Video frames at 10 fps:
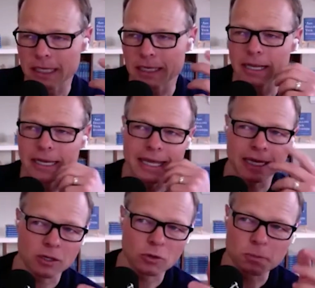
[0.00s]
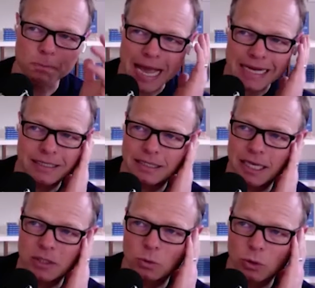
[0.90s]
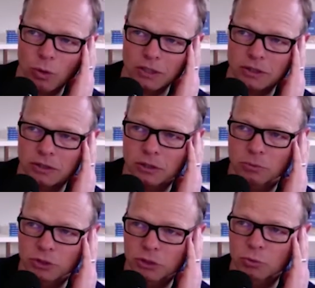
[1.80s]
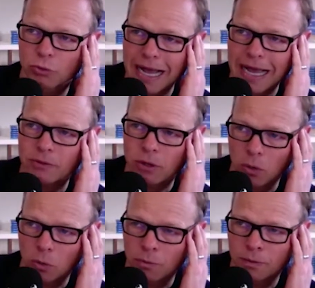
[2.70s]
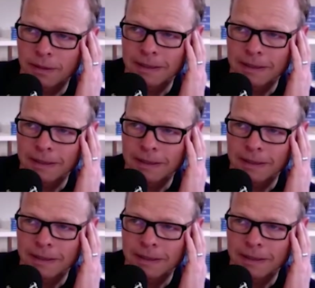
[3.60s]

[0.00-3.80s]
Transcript: And it goes back to the age-old question: would you rather own